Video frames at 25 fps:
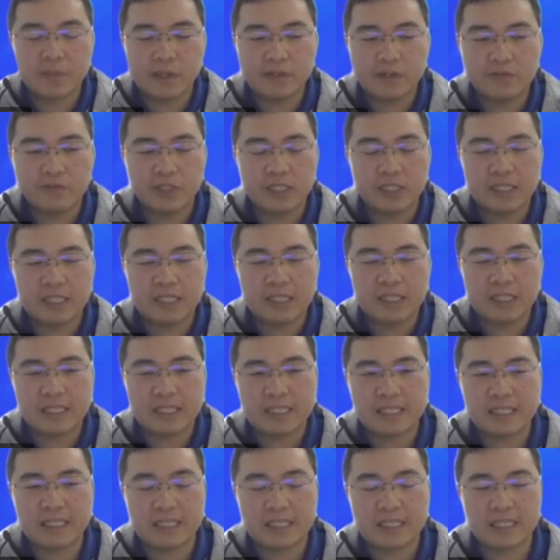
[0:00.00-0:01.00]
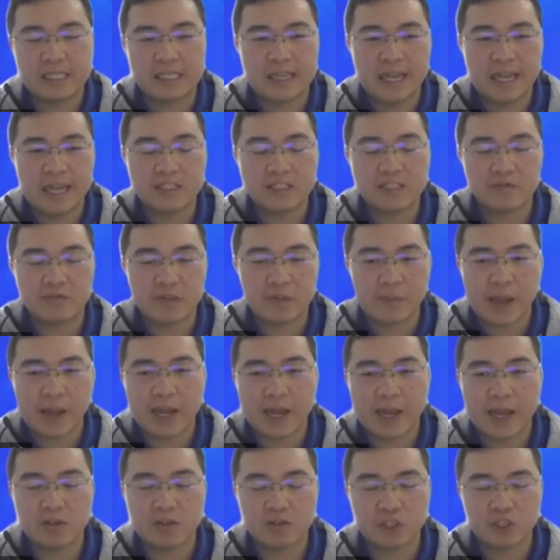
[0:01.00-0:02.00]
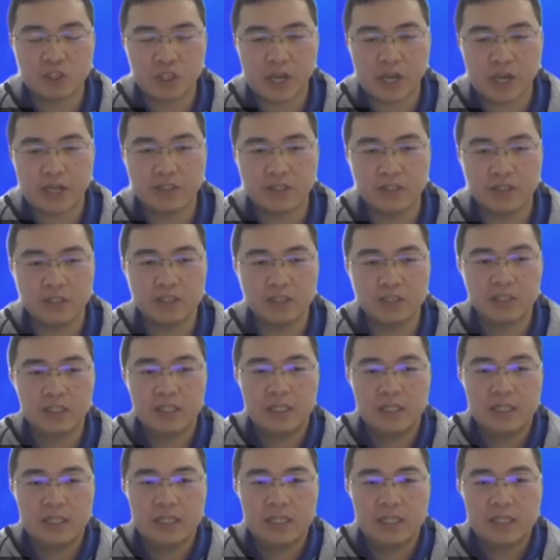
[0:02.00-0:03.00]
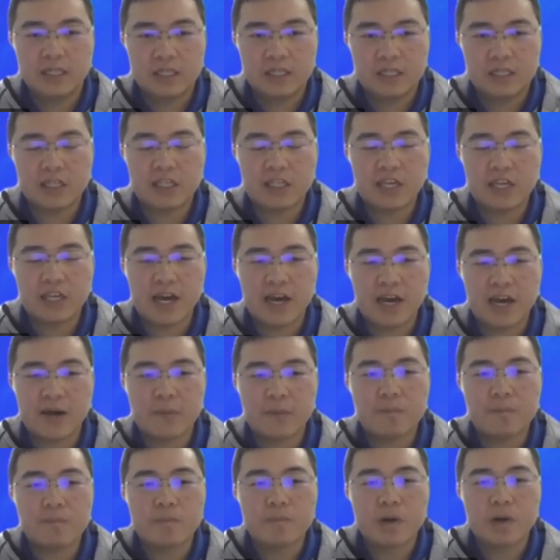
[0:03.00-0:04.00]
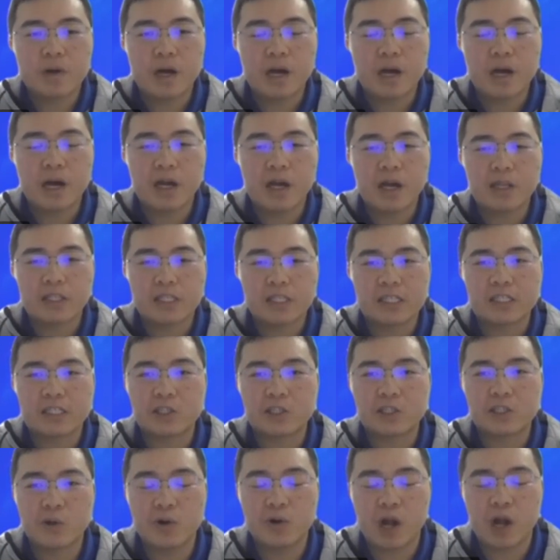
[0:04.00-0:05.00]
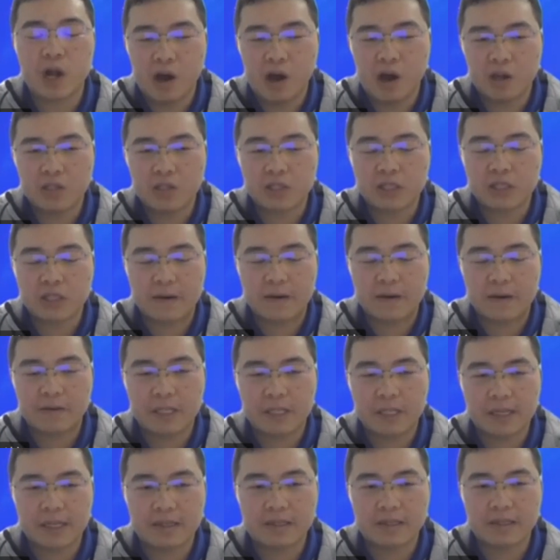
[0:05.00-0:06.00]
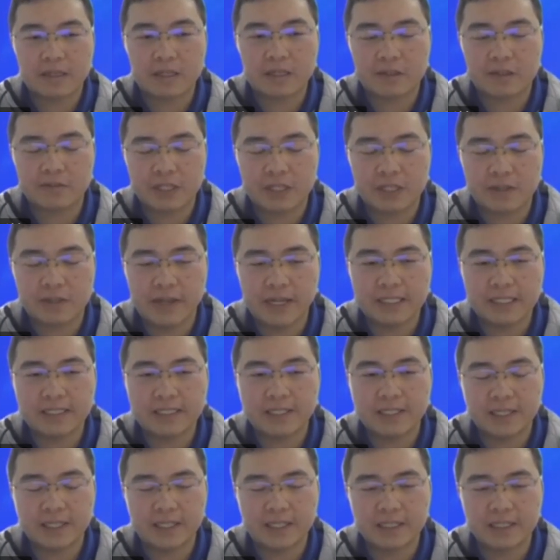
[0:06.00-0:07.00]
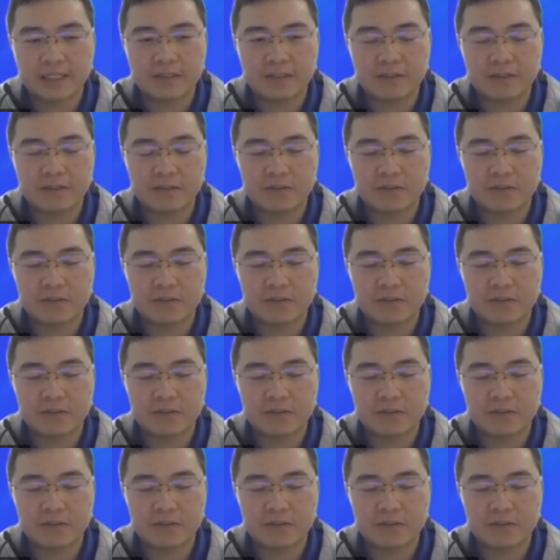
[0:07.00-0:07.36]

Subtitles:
especially the length of the panel changes, the so-called characteristic,